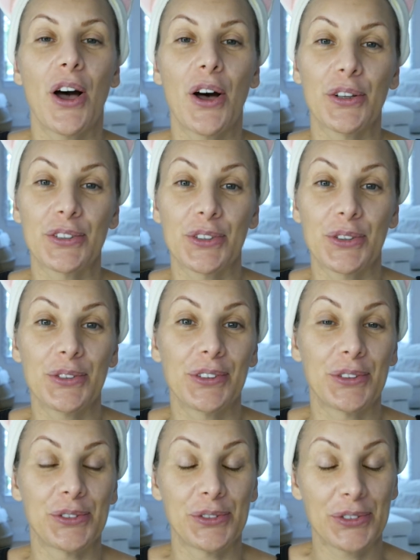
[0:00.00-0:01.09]
Also,
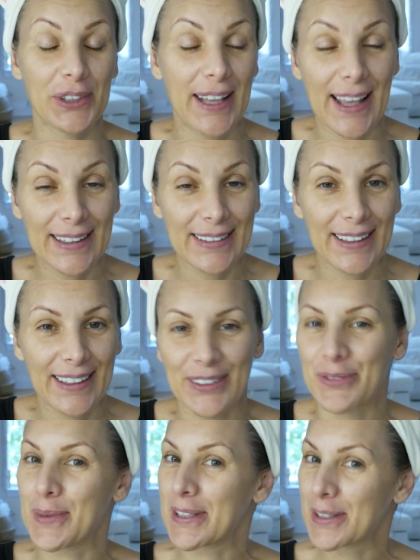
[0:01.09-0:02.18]
don't forget, give
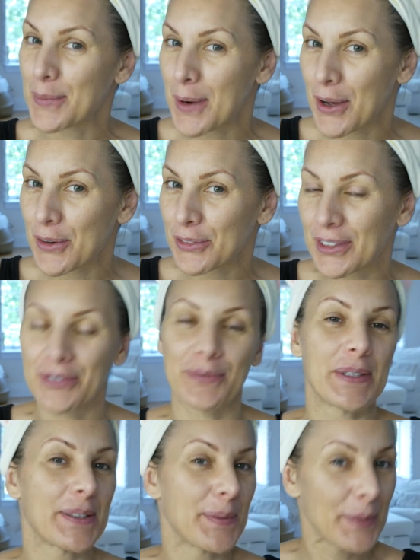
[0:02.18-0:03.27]
me some love, give me
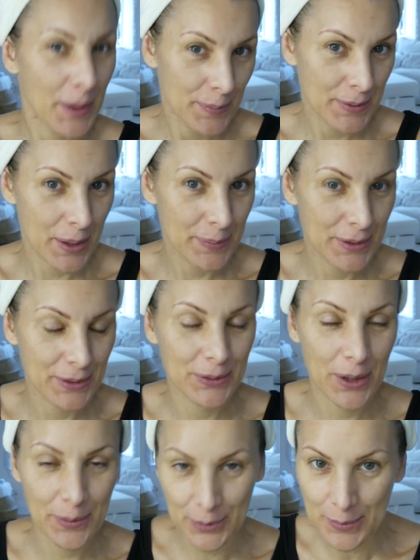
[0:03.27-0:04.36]
some thumbs up,
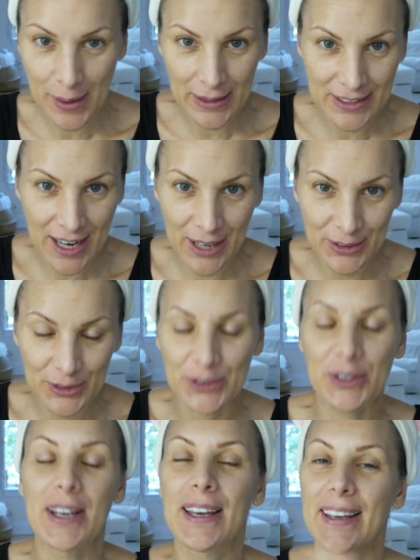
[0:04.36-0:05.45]
subscribe to my channel,
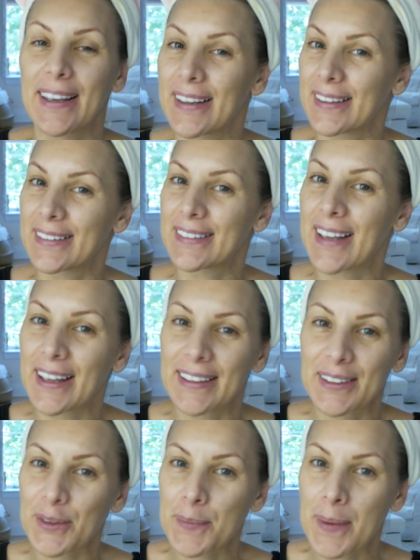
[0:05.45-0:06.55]
hit that
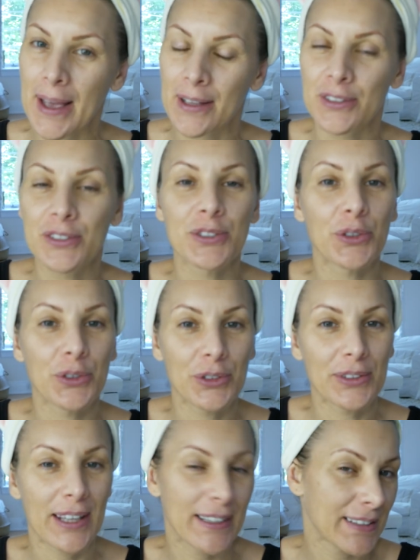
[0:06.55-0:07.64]
little bell so
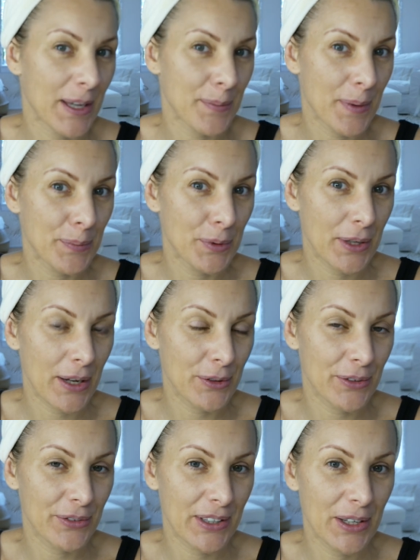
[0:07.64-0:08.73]
next time I put out a
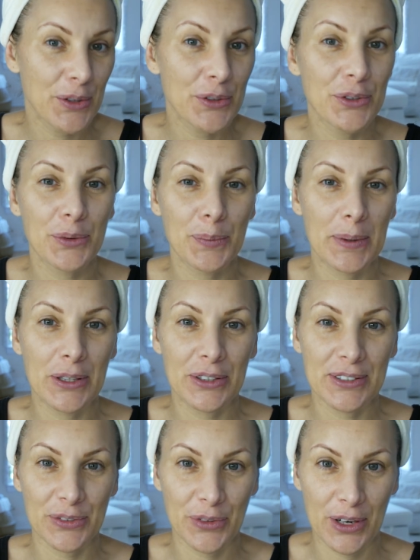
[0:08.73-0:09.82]
video, you'll be
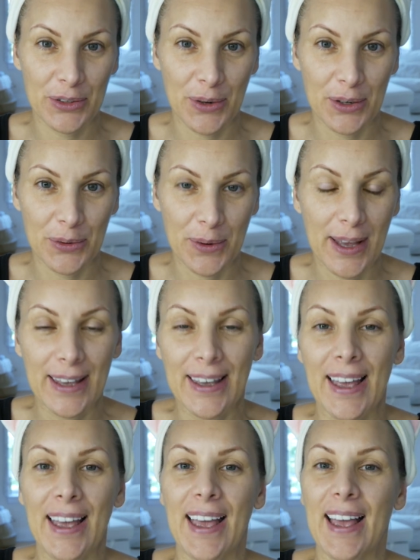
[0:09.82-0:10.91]
notified right away,
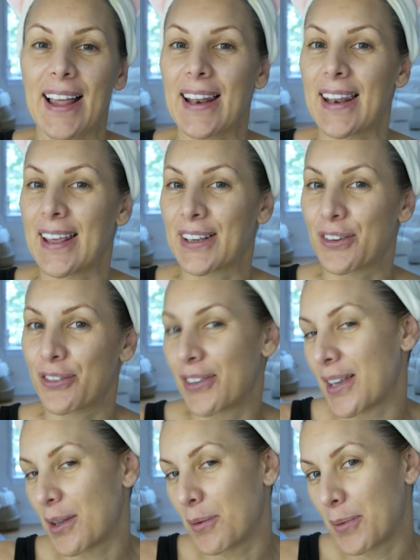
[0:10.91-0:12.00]
like a
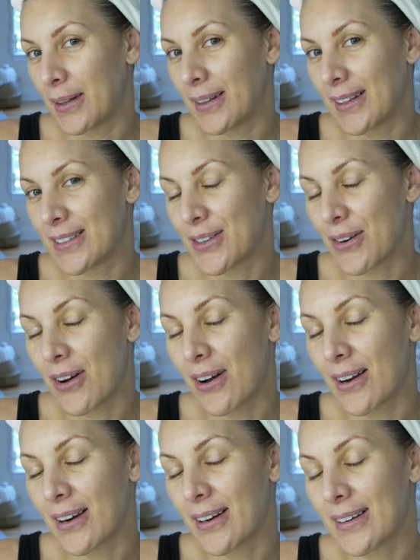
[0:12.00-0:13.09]
VIP that you
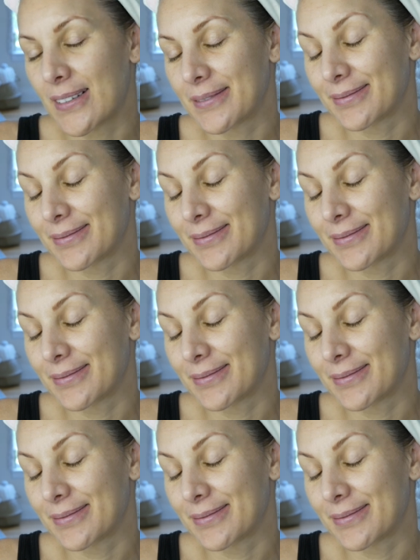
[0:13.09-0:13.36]
are.